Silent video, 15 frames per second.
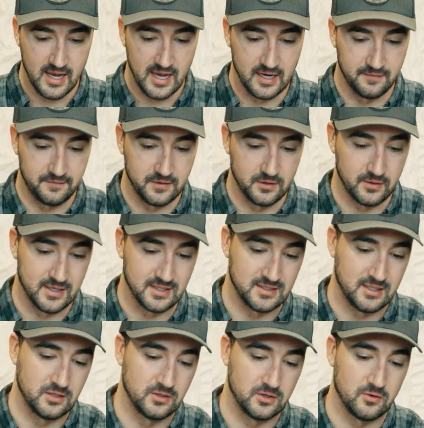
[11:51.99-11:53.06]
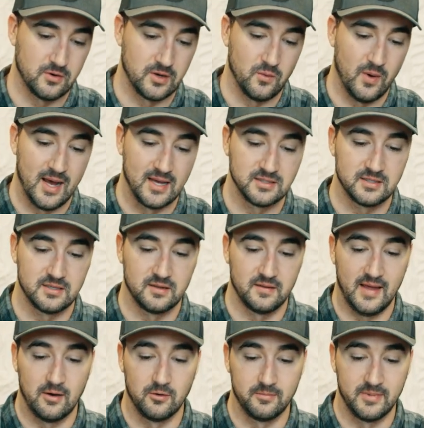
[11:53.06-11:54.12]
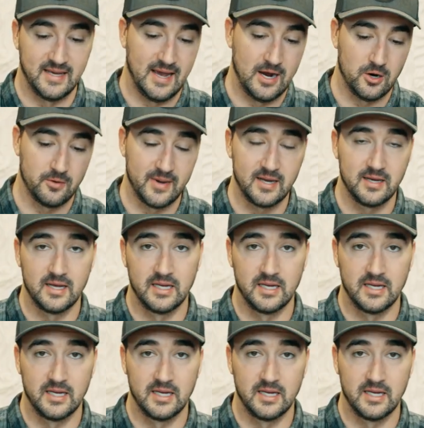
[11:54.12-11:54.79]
And if you continue going west, that would be Harriman.